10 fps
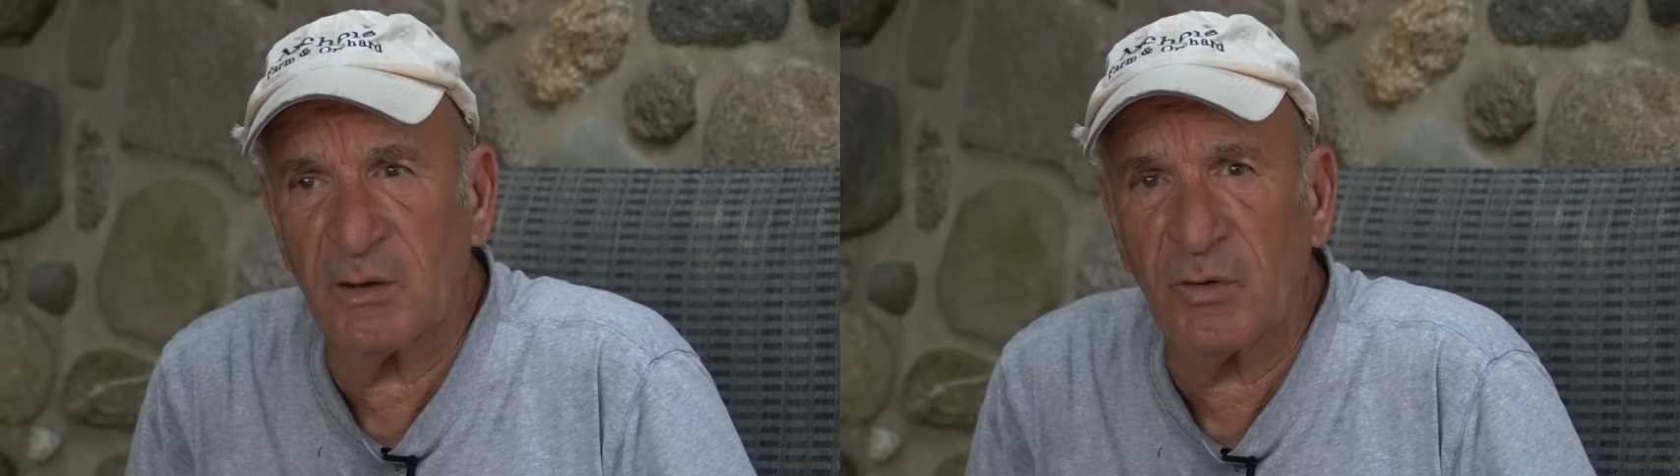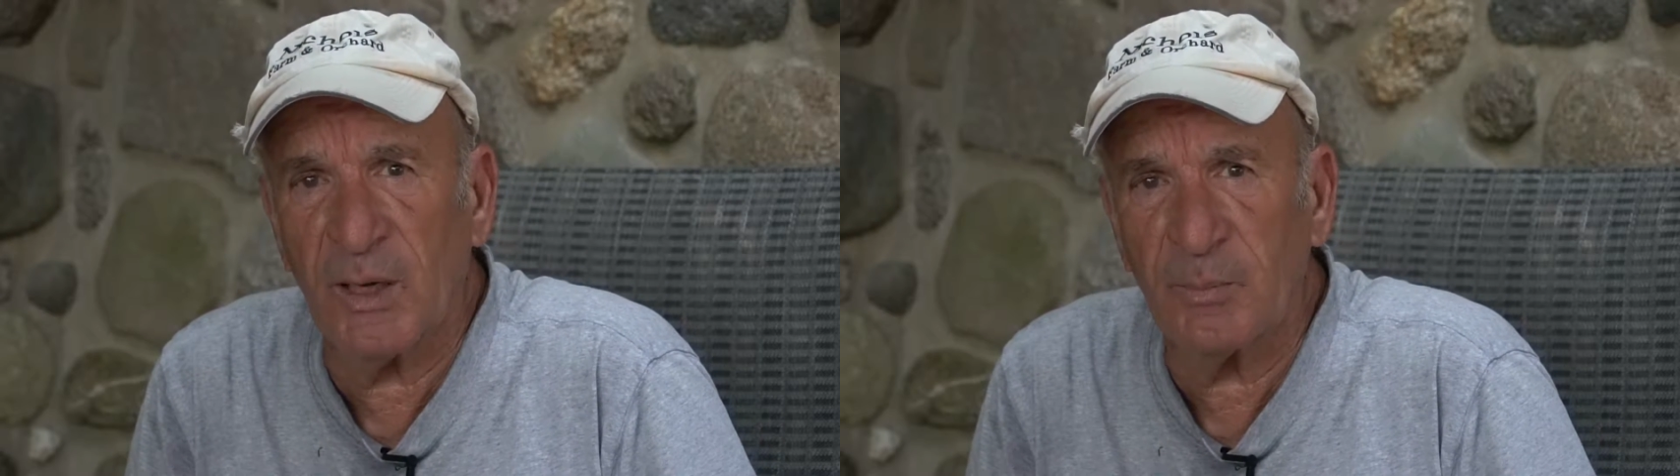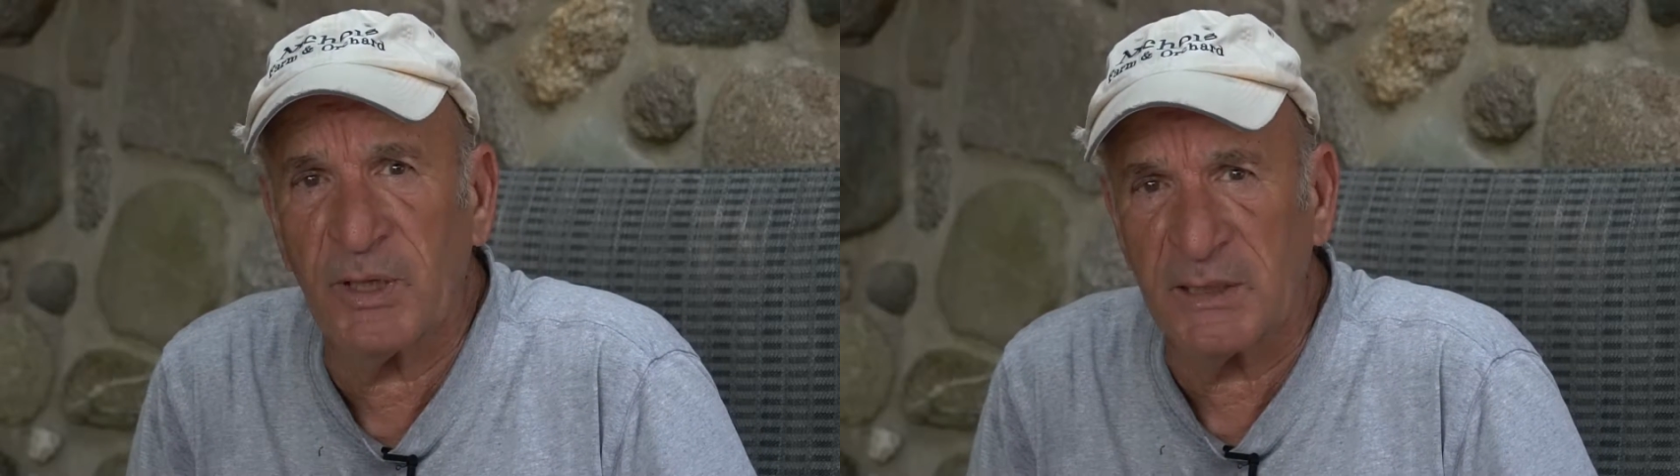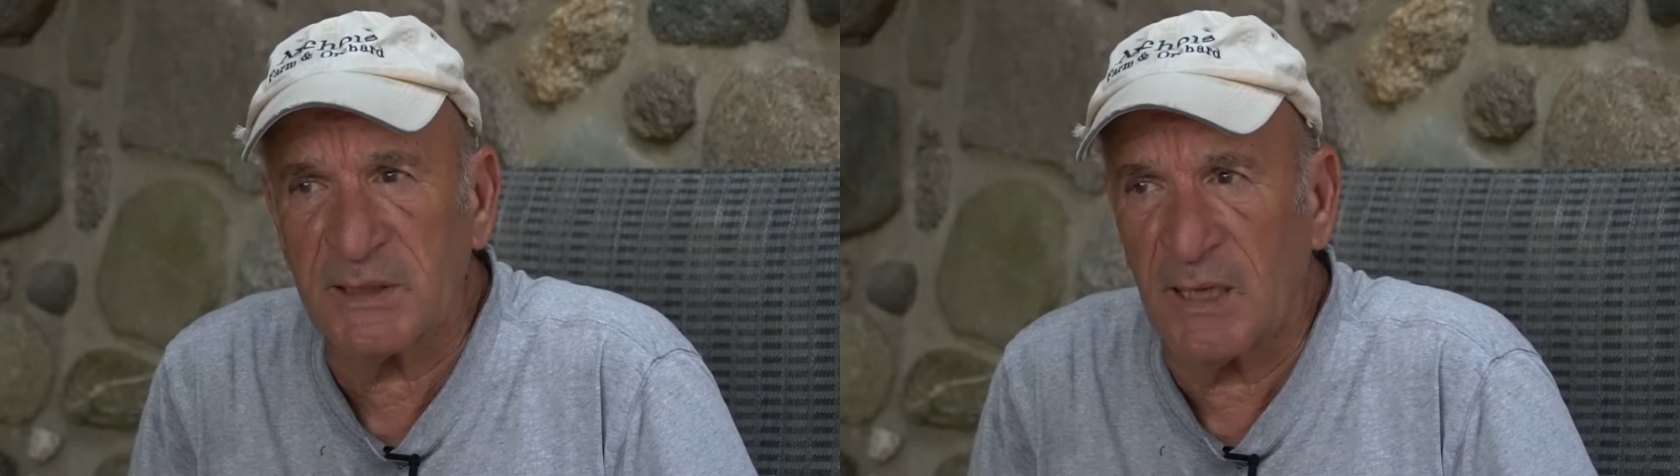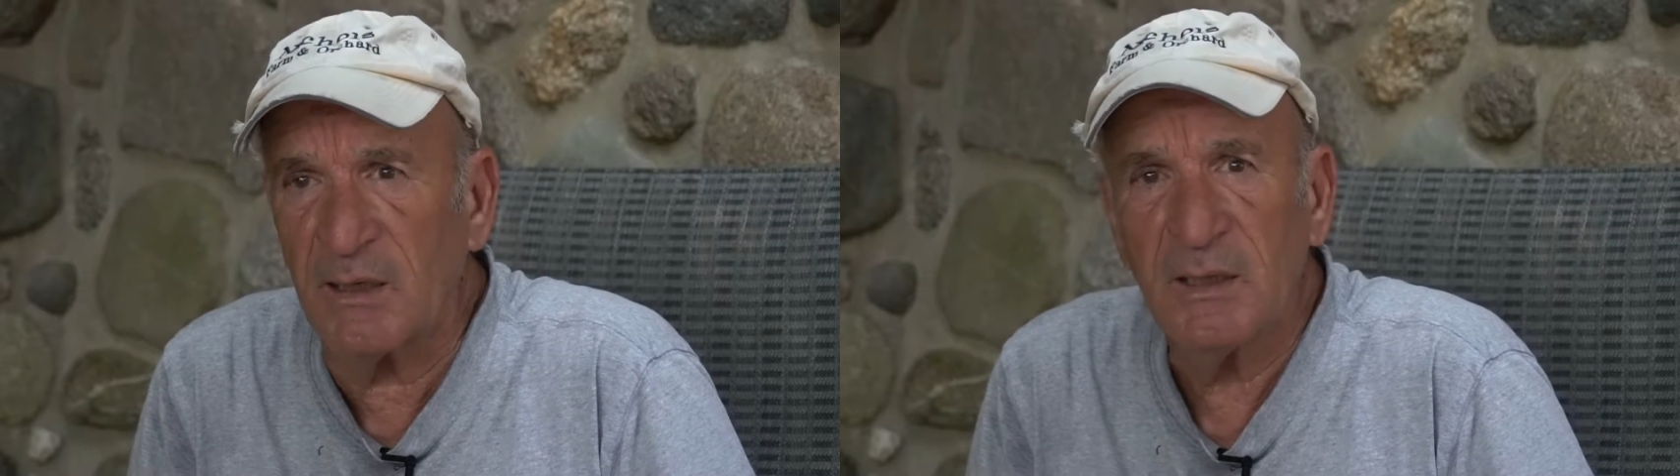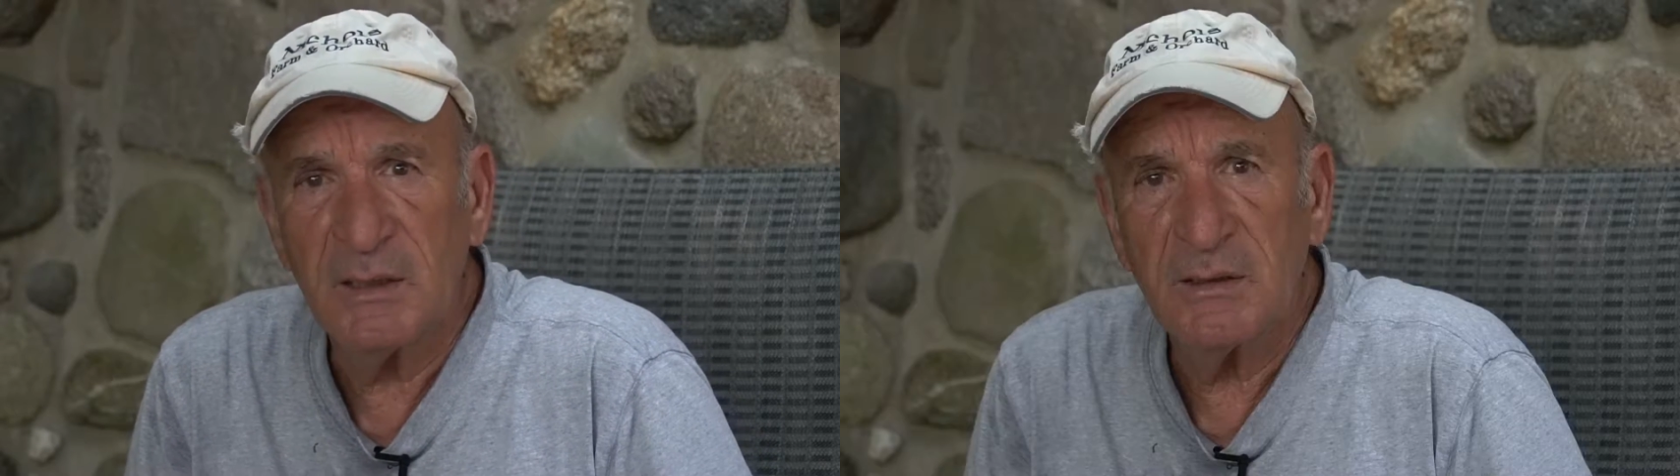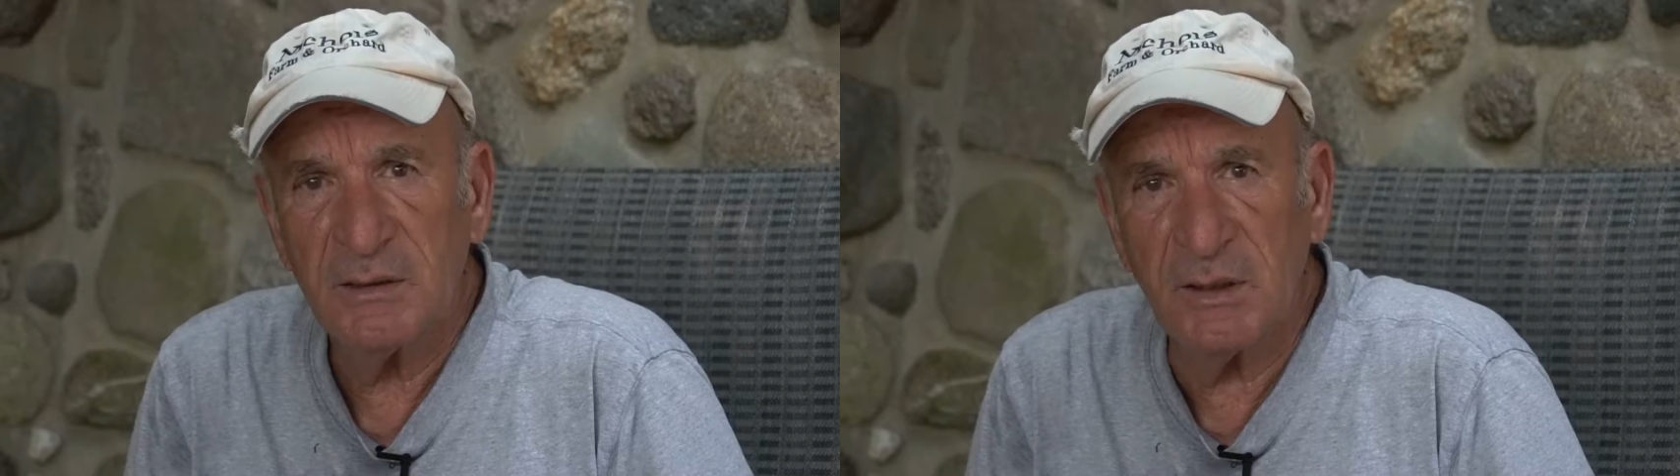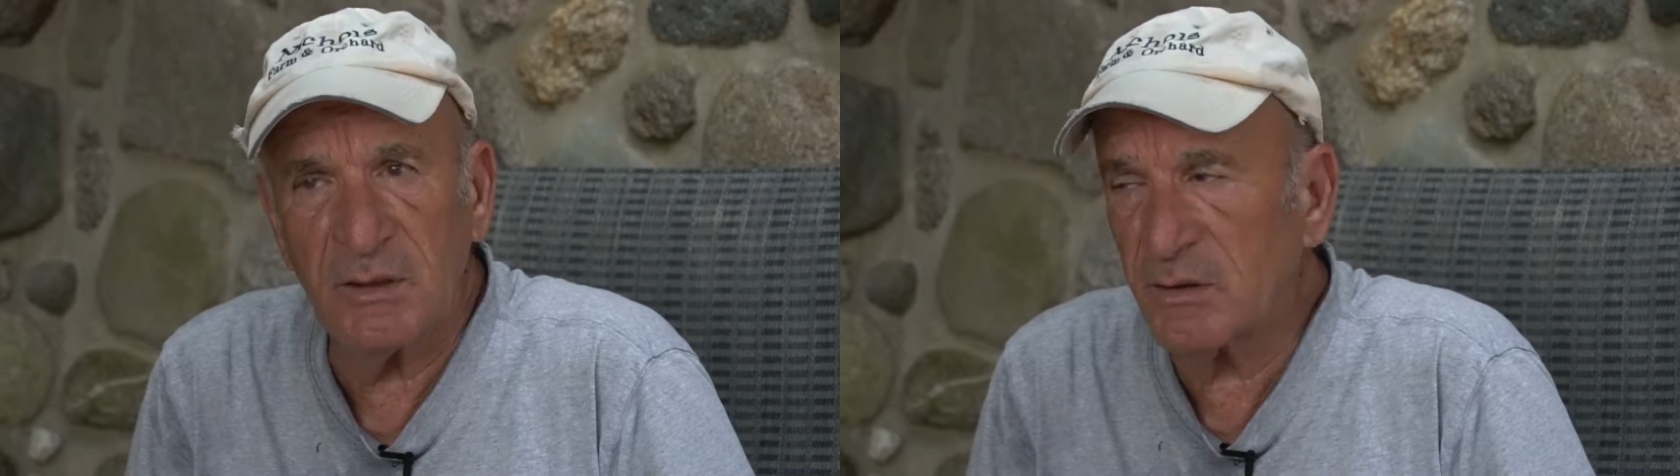crop like that,
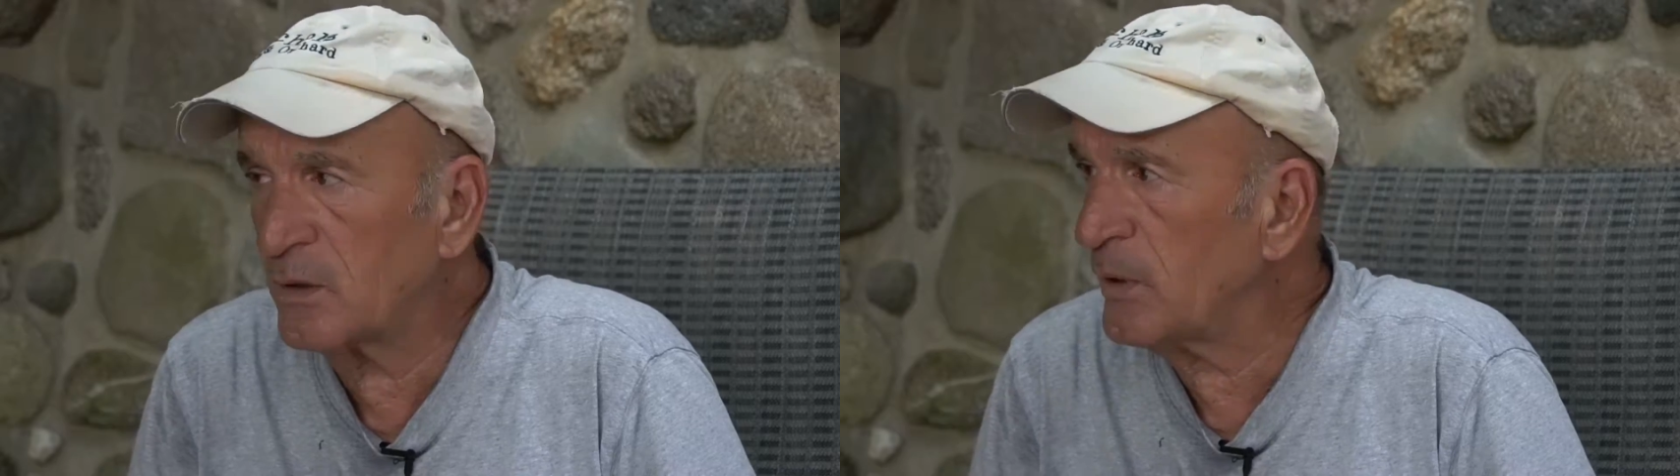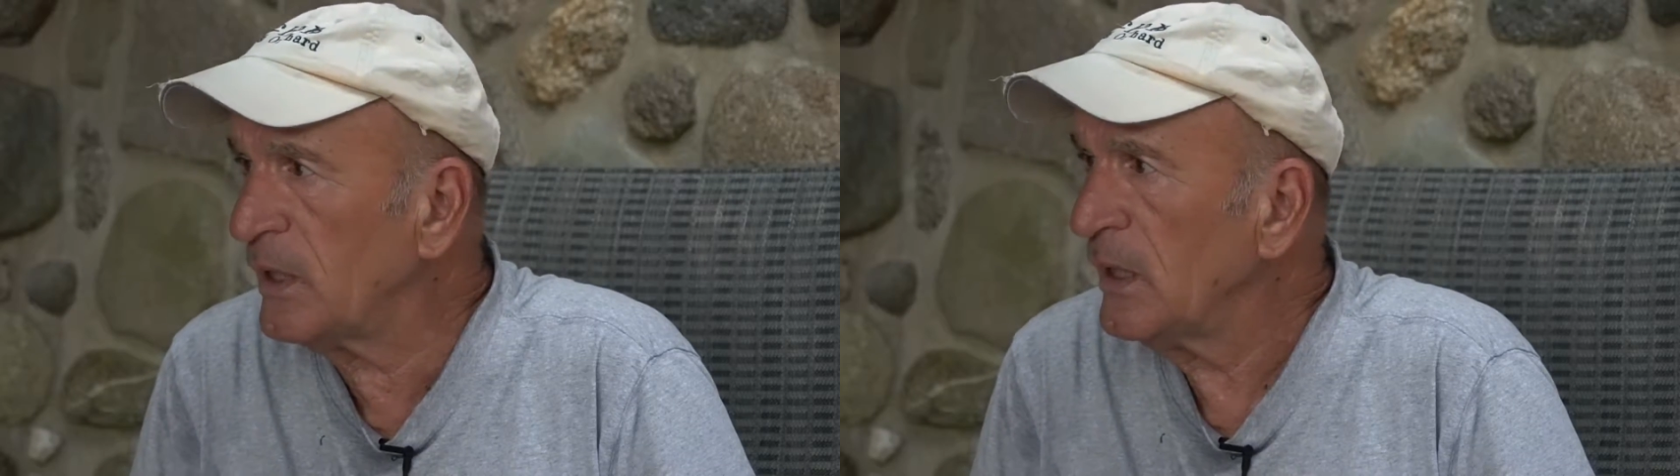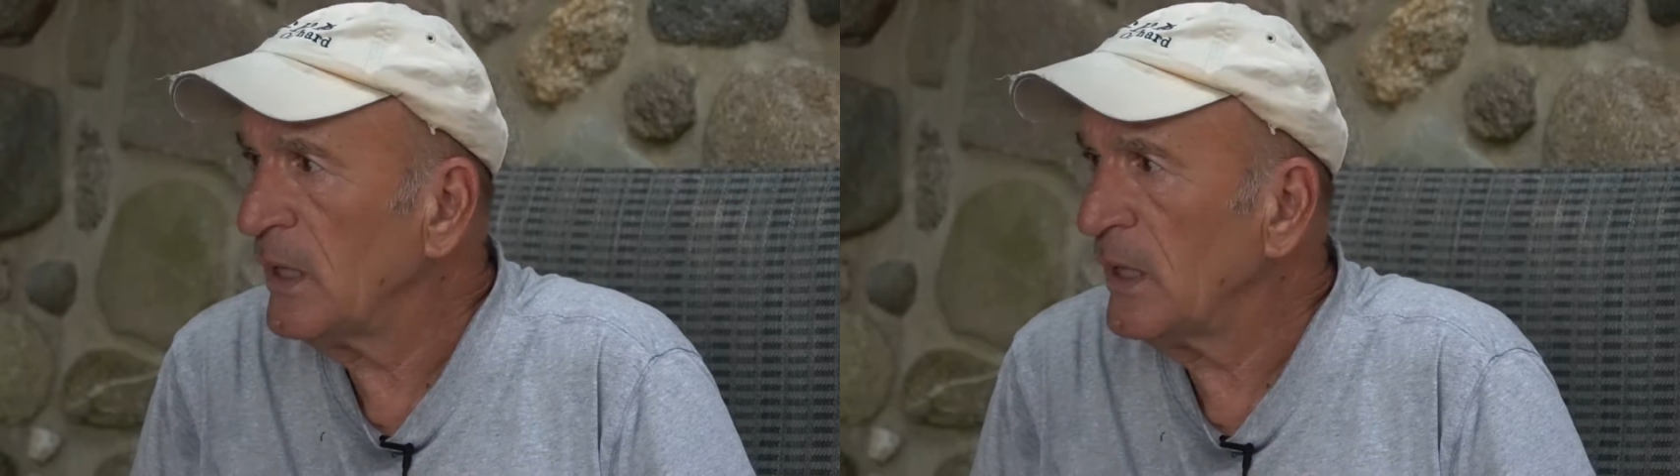you know what I mean?